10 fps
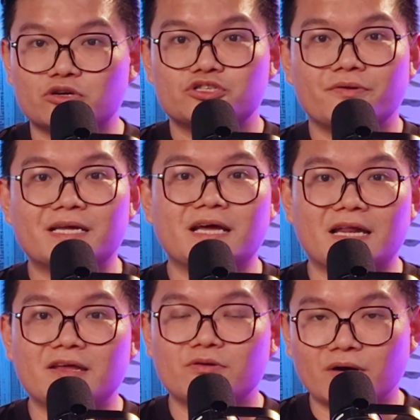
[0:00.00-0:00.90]
not sure whether
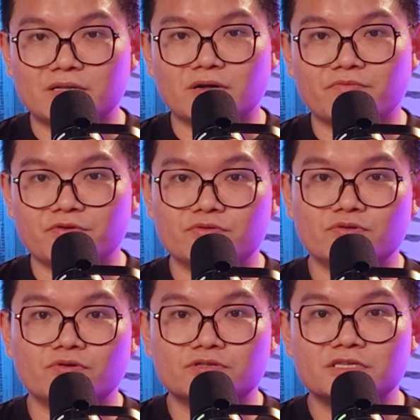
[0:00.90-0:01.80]
anyone of you
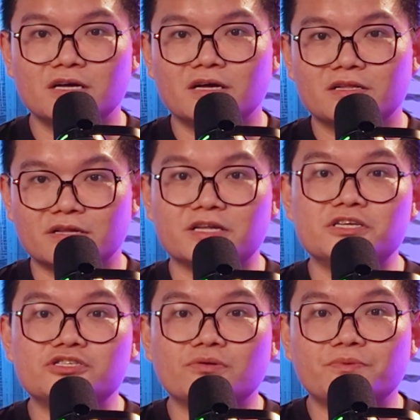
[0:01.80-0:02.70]
knows the
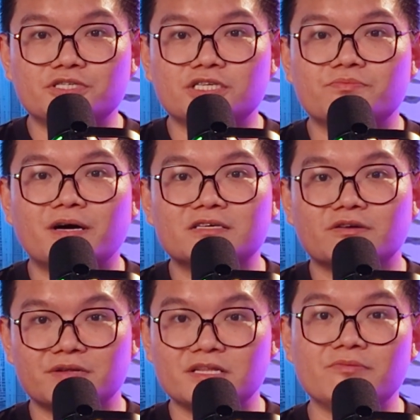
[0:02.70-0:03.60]
initial purchase price
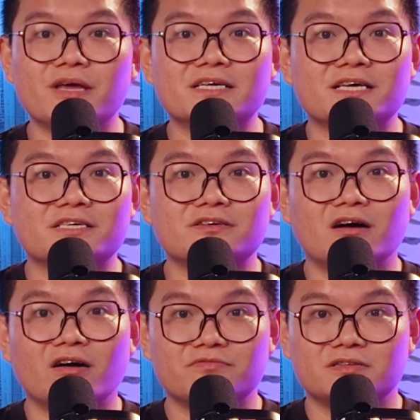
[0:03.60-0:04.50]
of the DBSS
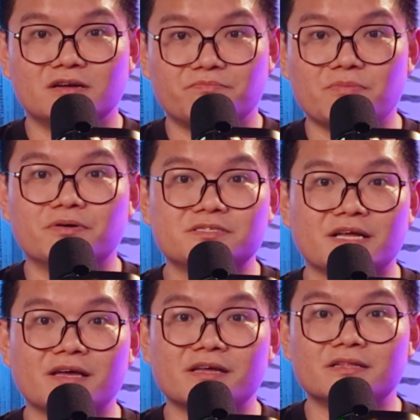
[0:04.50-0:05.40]
of the people
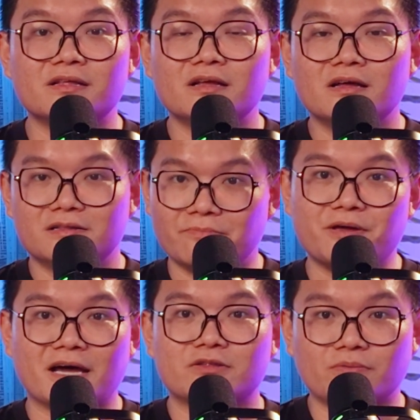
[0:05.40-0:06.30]
staying in the
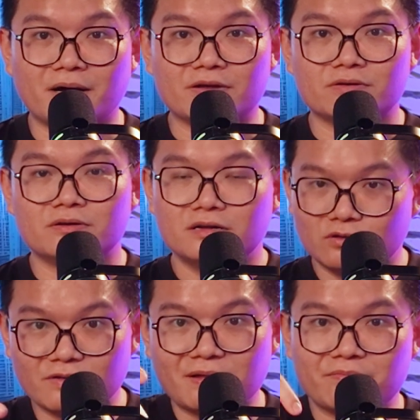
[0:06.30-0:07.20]
peak at Toa Payoh.
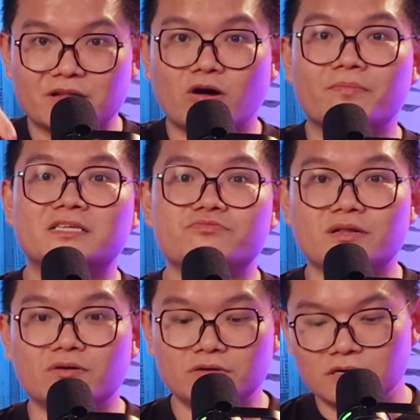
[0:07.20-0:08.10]
leave them in the comments
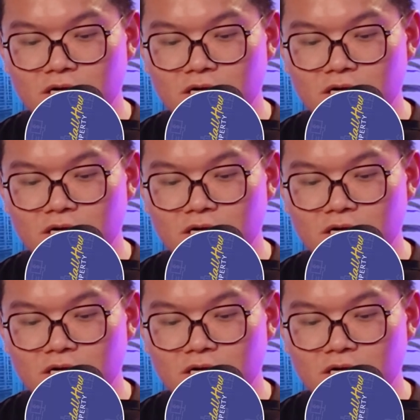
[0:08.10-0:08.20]
below.